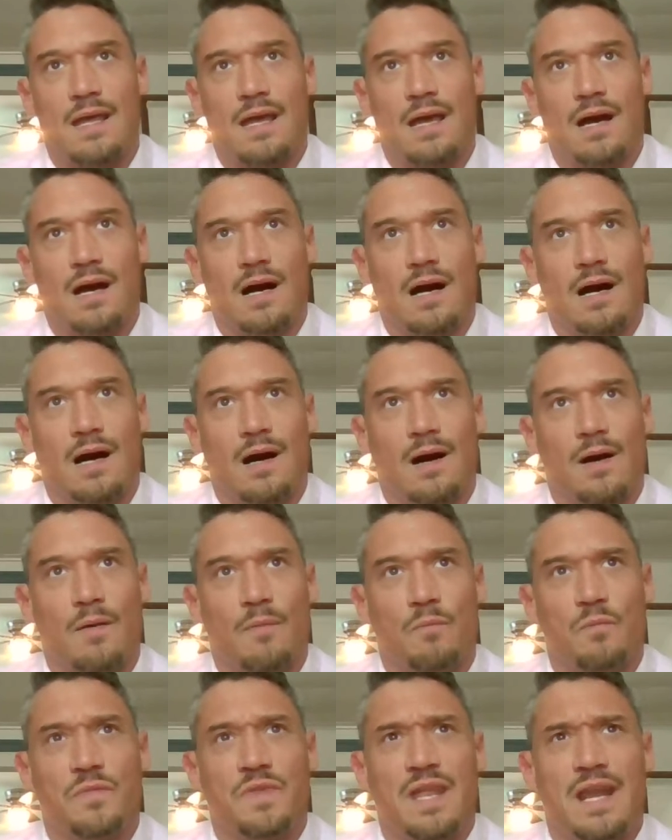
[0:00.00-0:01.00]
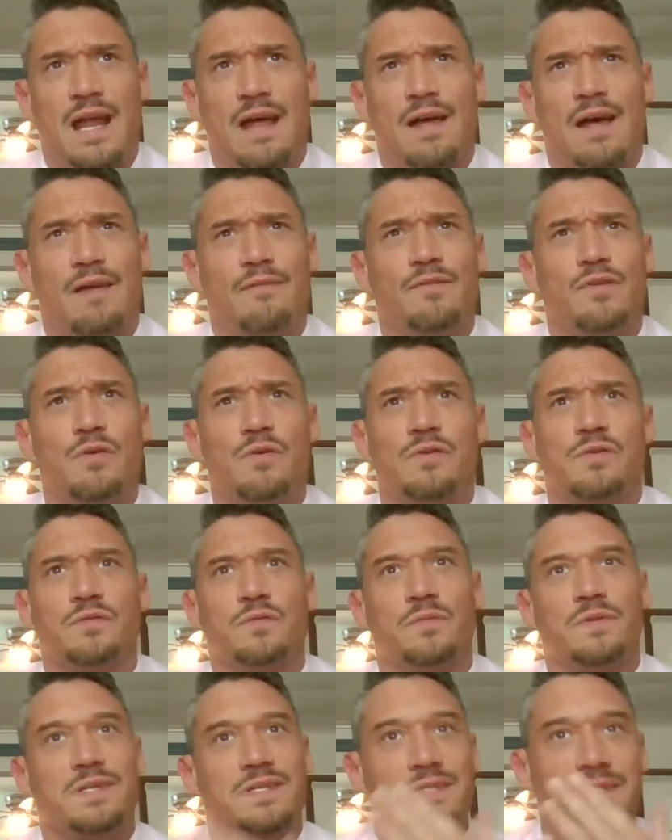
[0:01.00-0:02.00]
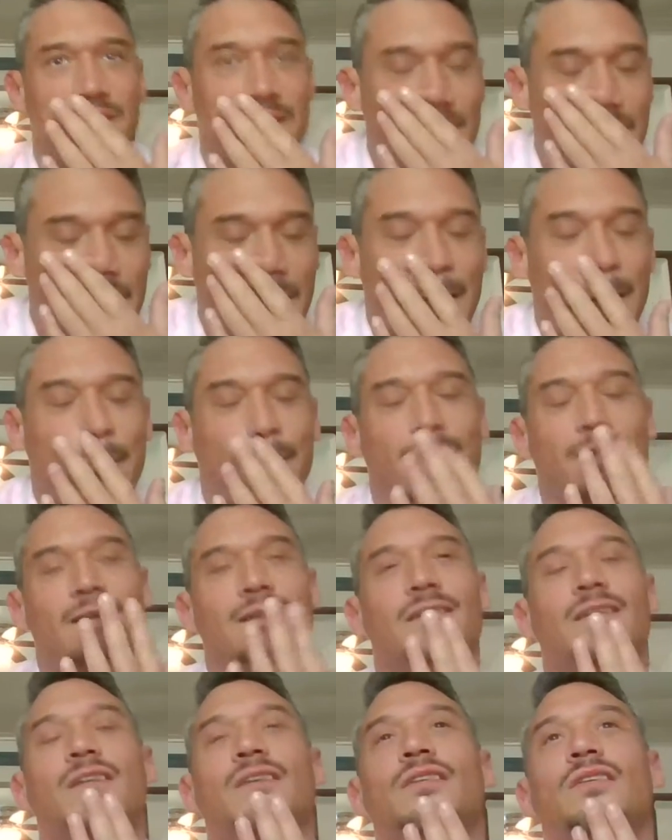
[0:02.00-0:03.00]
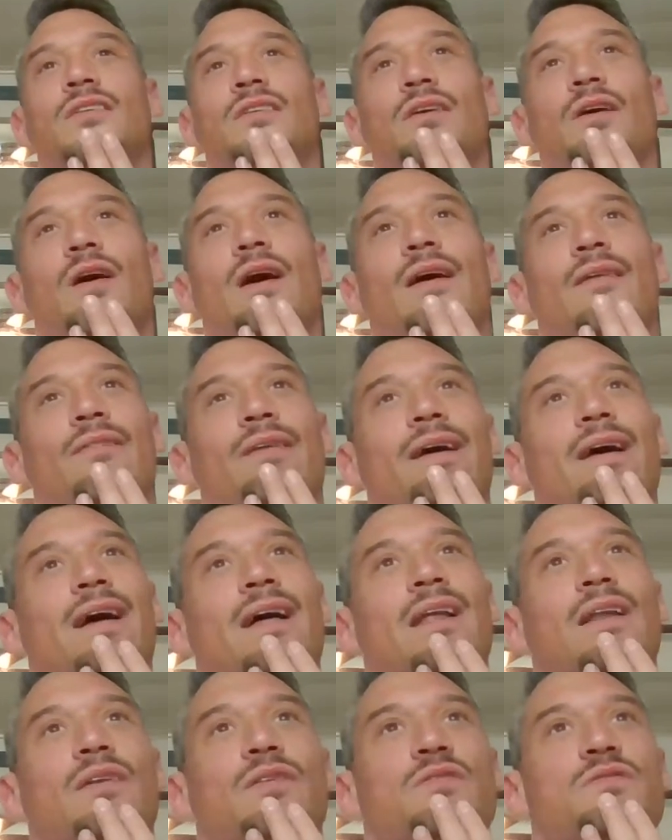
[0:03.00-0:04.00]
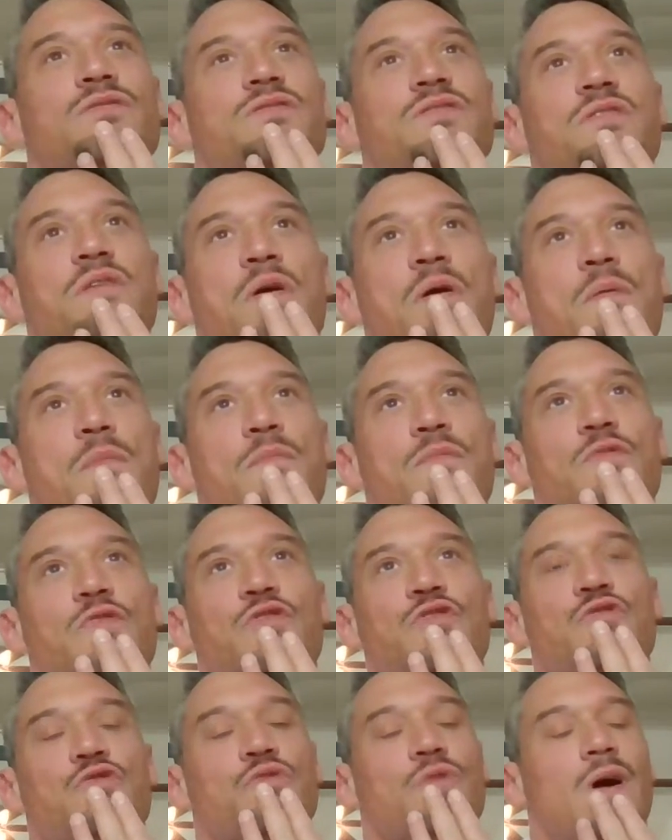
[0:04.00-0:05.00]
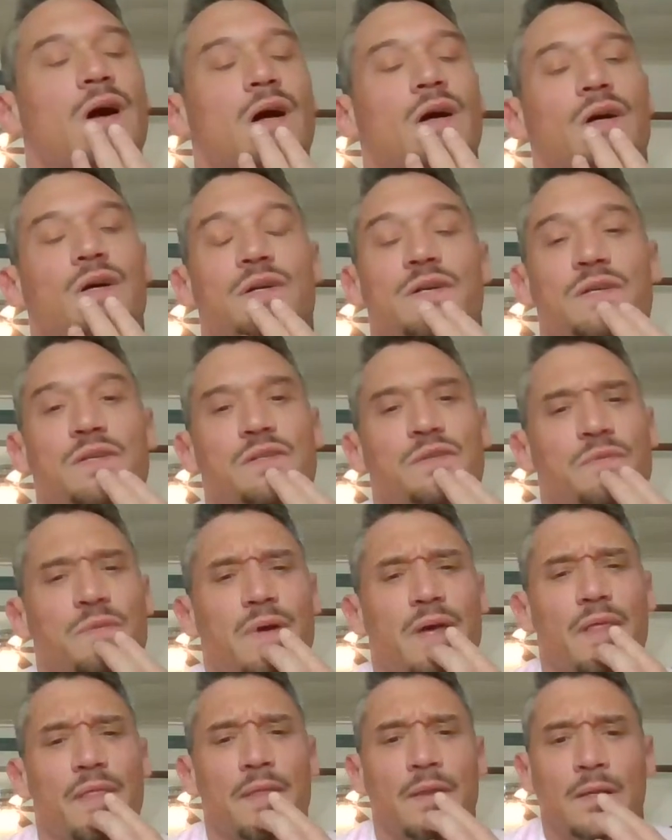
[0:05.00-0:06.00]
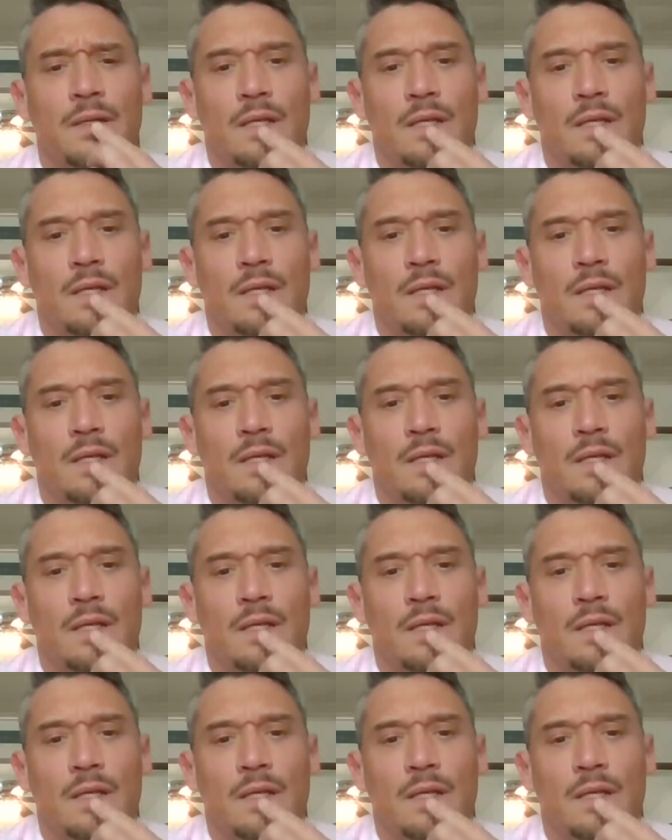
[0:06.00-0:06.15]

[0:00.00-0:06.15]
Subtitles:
That I've noticed recently. I've had some struggles with